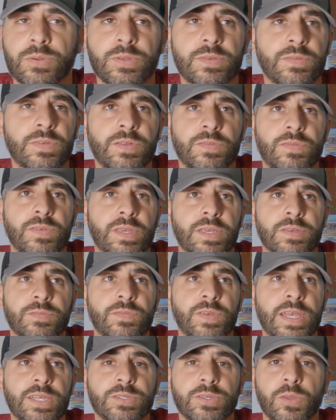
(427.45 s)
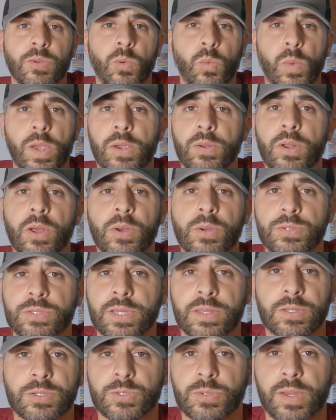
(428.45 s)
Or even if you face other weirdos
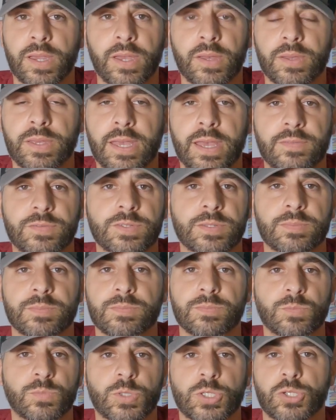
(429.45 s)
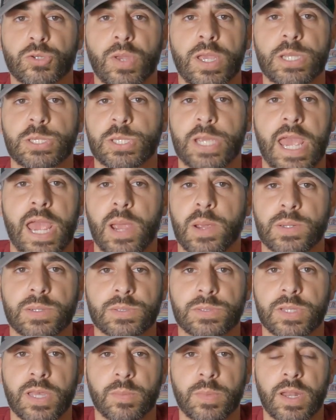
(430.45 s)
on the trail, you have some strange
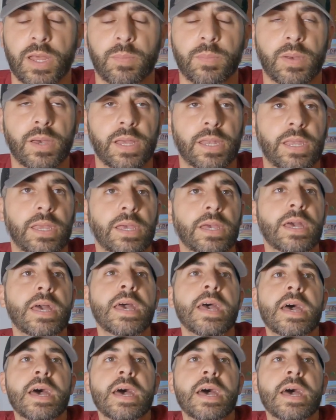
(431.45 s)
characters coming up on you,